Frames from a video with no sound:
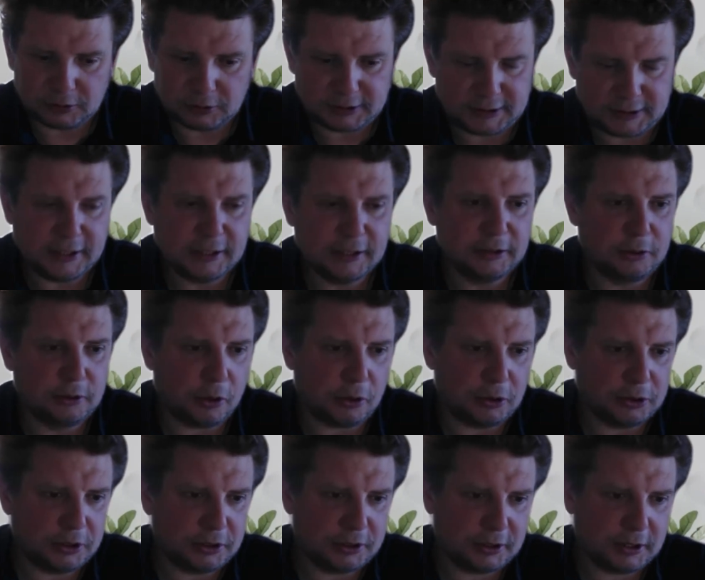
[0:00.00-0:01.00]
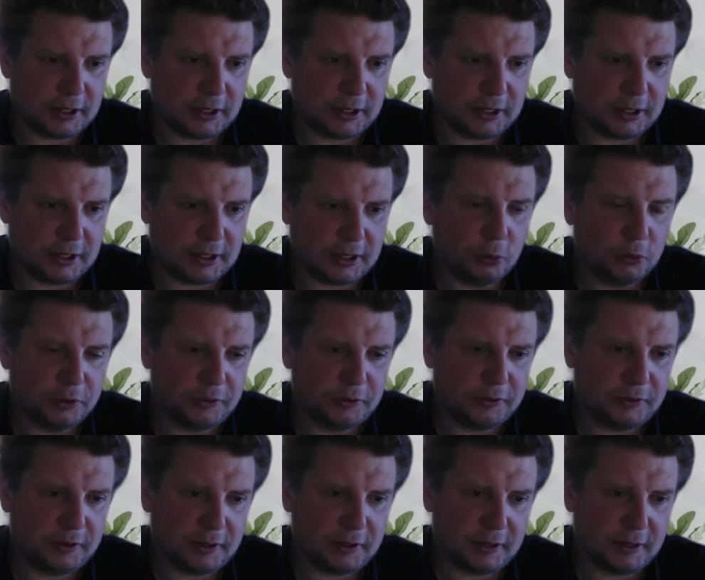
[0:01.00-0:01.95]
still don't put